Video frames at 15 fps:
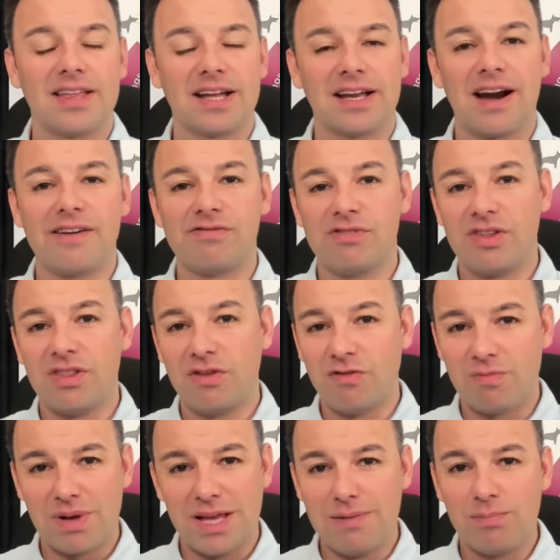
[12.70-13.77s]
a gathering
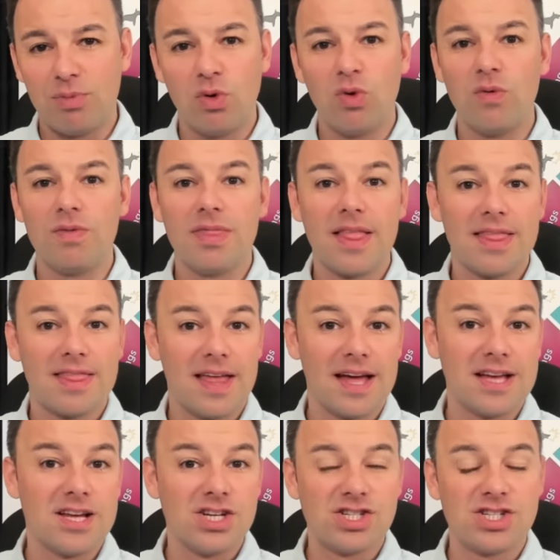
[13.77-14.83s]
of people,
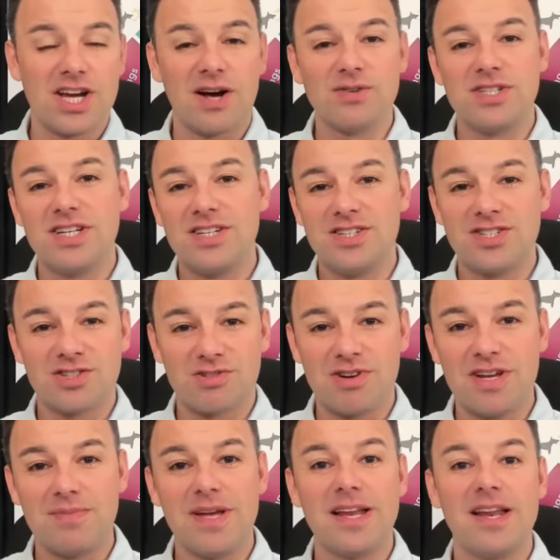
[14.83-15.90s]
they're shouting,
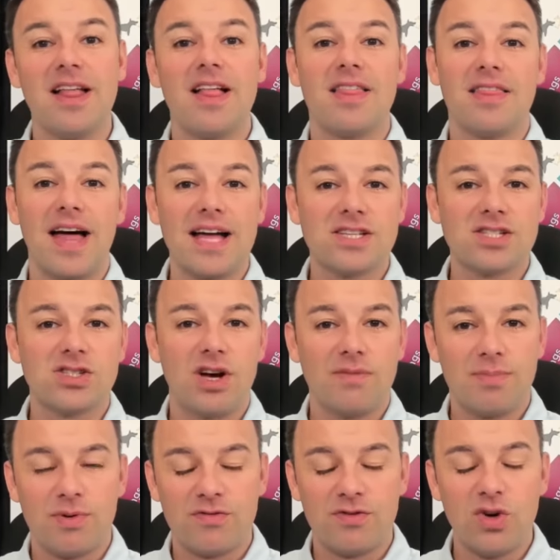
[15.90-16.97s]
screaming, that
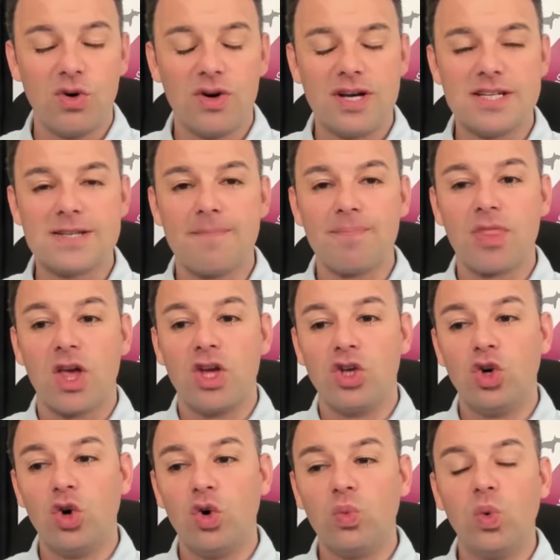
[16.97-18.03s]
type of noise,
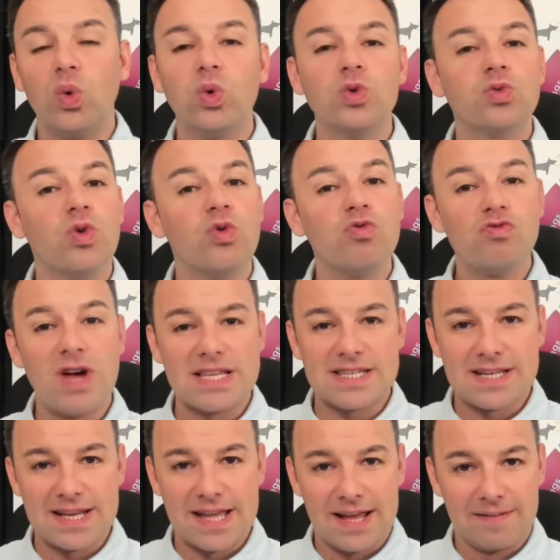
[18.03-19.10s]
your walls will
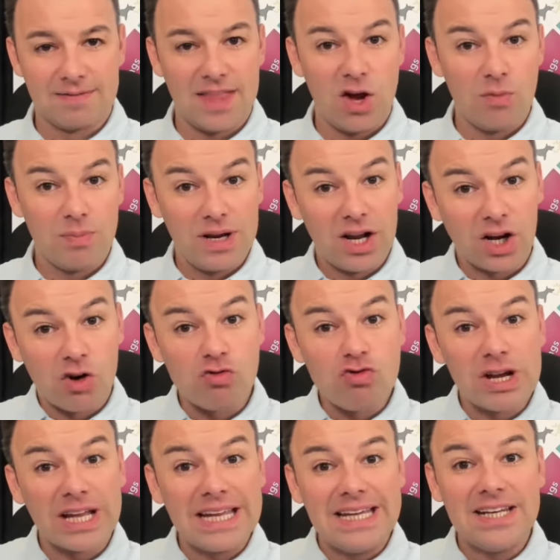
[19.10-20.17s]
resonate. They'll be like a
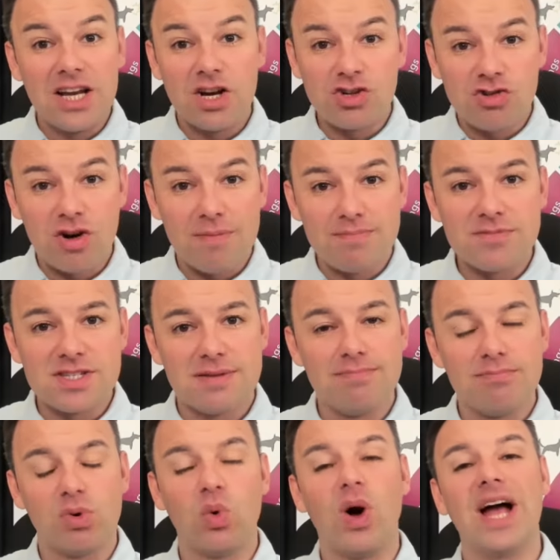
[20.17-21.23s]
ringing drum
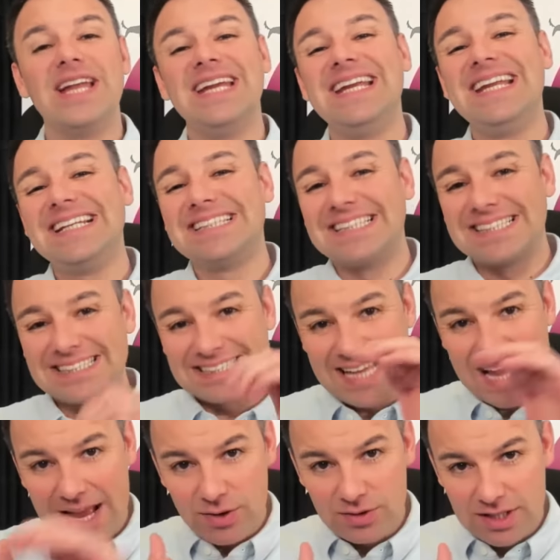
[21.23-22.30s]
cymbal, and you need to
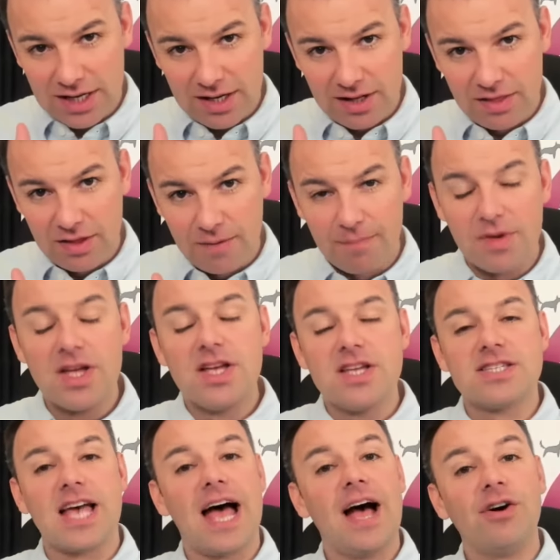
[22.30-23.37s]
sound deaden them.
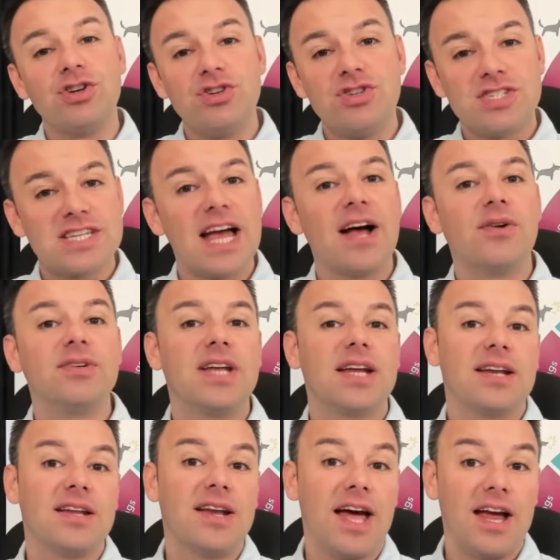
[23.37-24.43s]
So how do you sound
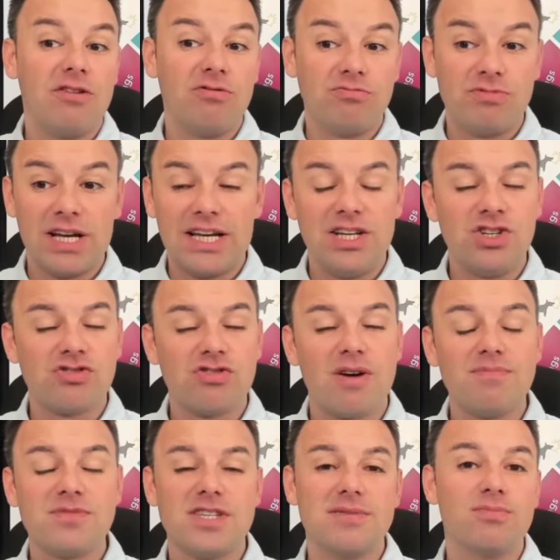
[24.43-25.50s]
deaden a ringing
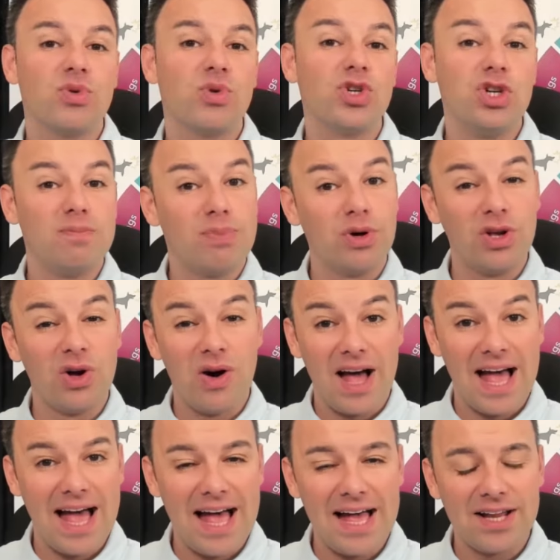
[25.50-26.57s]
drum cymbal? Is you put your
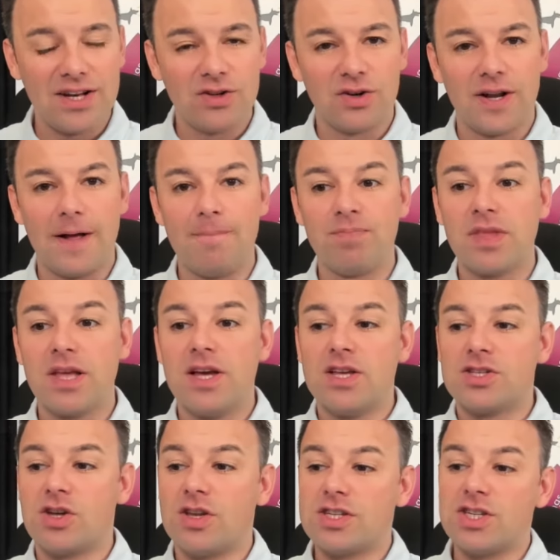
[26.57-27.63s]
hand on it.
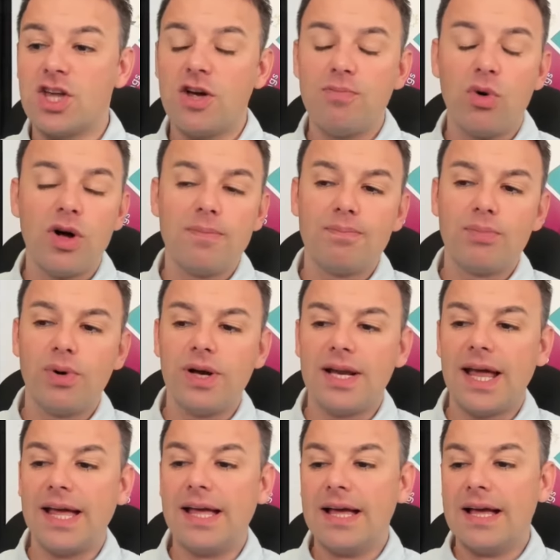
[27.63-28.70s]
So there's no point
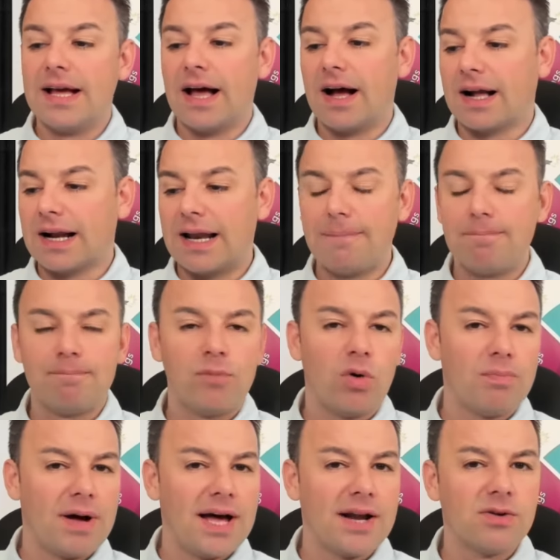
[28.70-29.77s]
putting a clip or
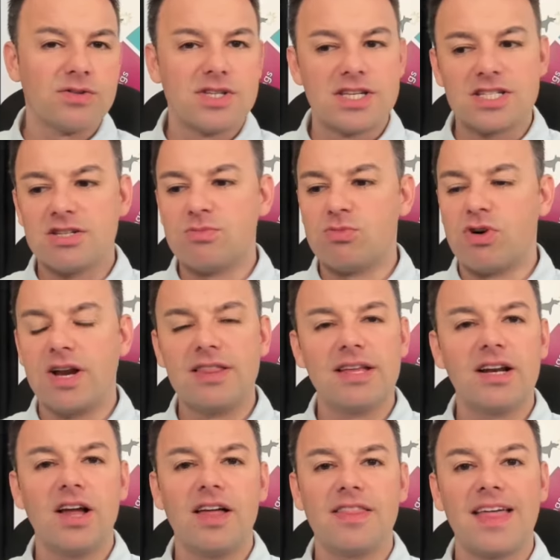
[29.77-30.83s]
panel system or
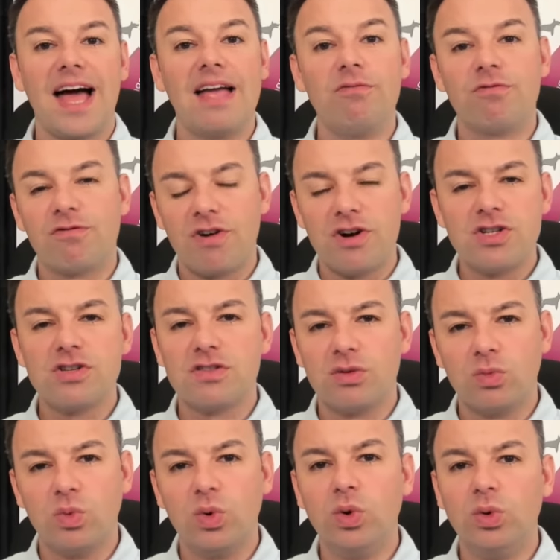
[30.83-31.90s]
anything like that in front of the
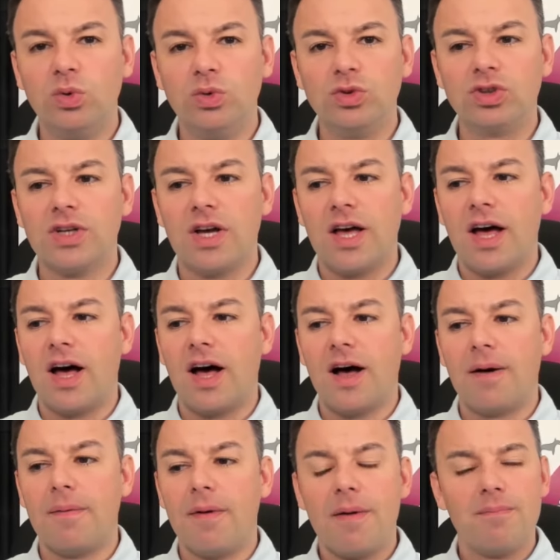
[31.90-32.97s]
walls
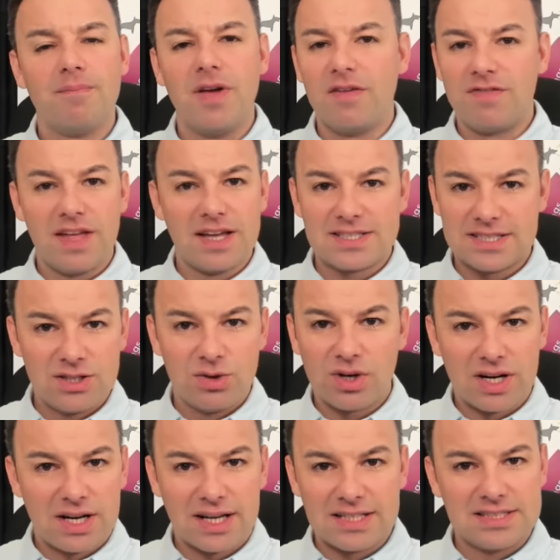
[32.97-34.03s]
if they're still
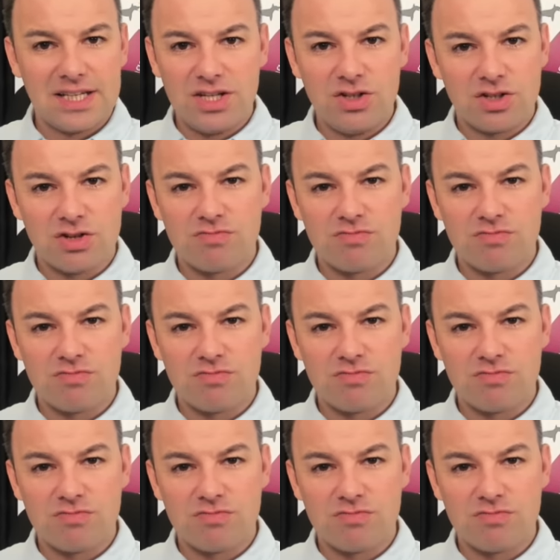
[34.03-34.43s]
going to continue to